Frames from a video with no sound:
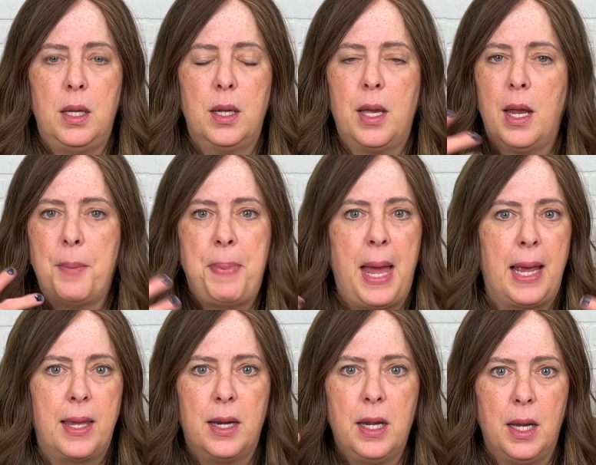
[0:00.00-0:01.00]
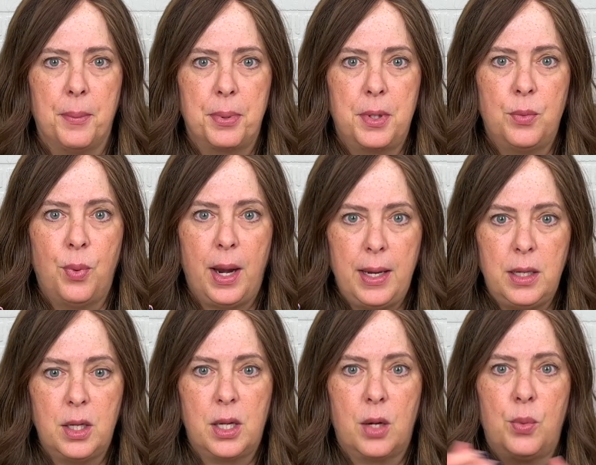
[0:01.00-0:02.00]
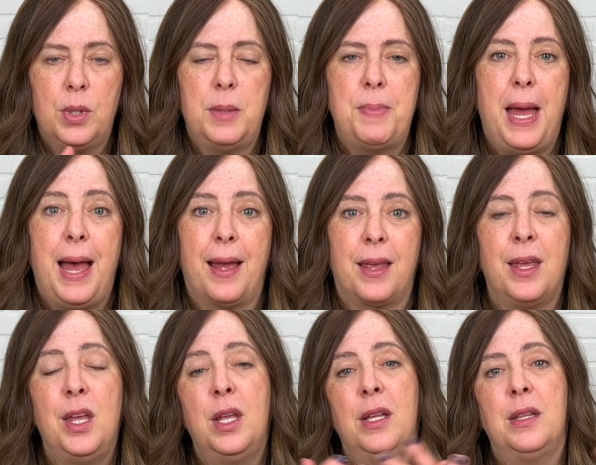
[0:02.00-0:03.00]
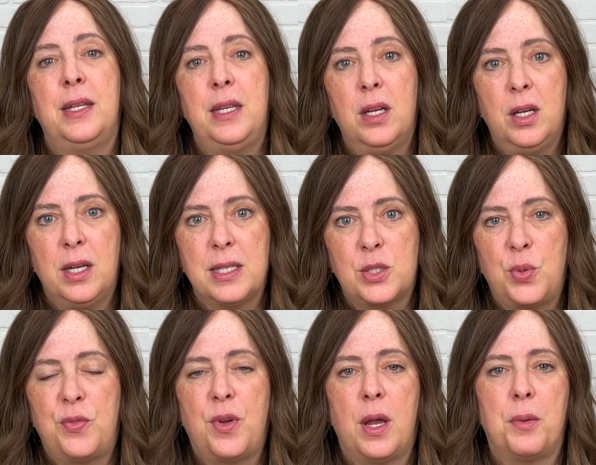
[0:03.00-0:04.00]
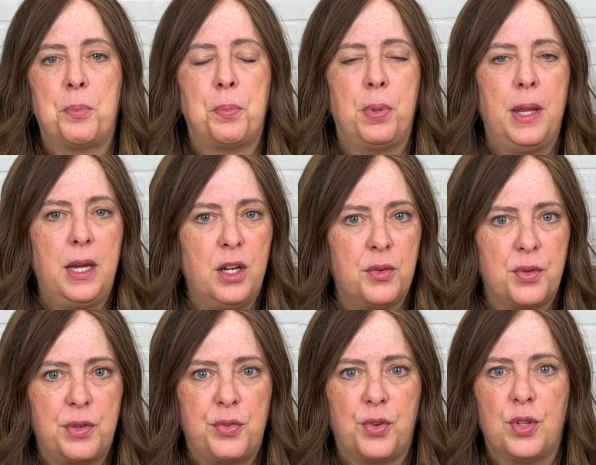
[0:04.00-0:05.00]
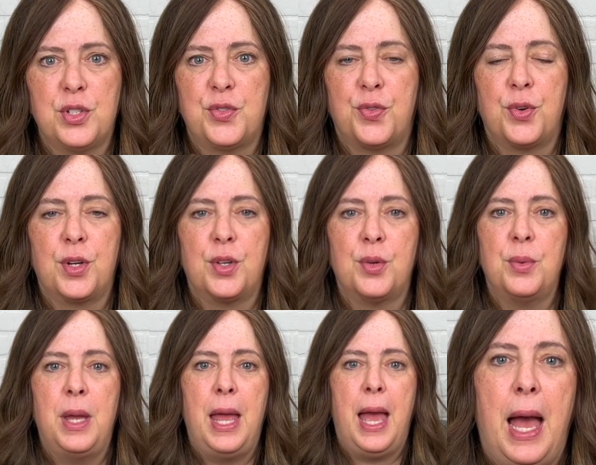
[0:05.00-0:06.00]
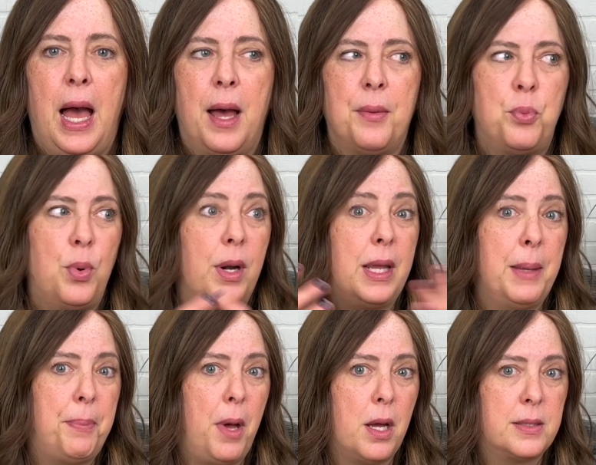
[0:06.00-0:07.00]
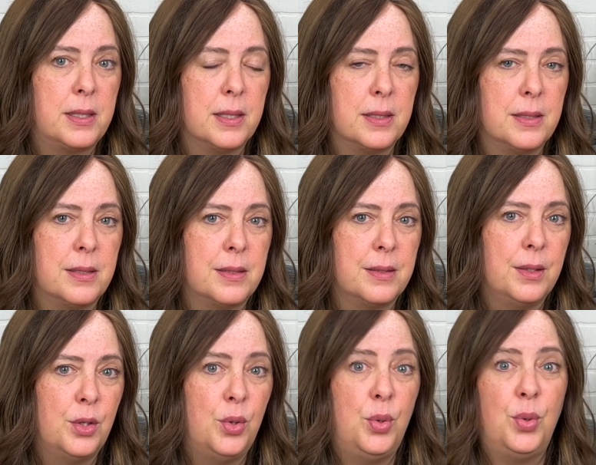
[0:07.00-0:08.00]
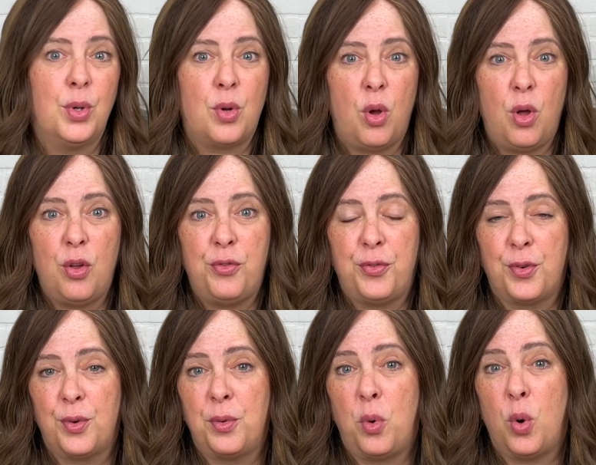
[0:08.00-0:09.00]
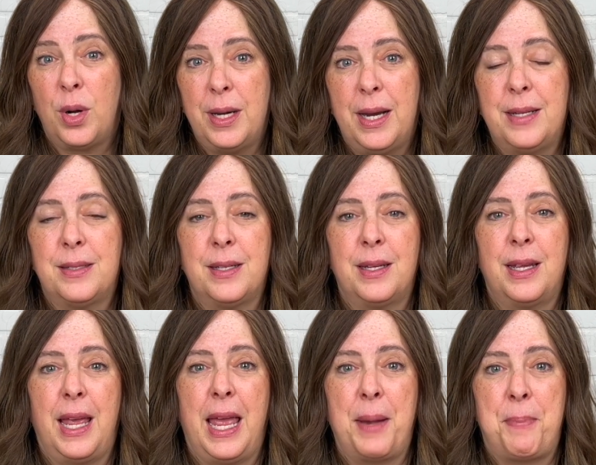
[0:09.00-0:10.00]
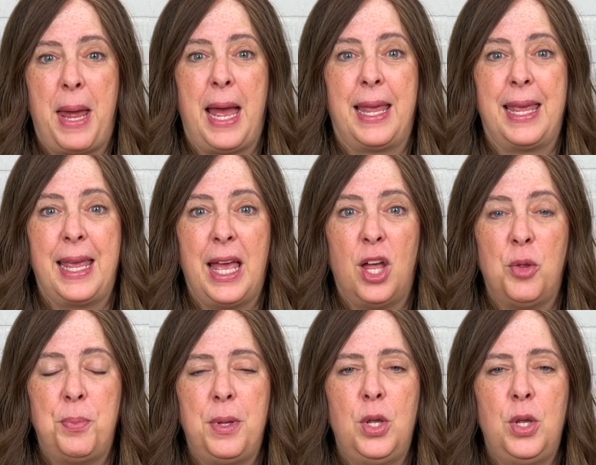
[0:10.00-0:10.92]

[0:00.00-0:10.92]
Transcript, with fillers: You gotta pack it up, right? You gotta really pack. Lean on us, we've got plenty of referrals for you, where to get boxes, who to call for organizing and packing help.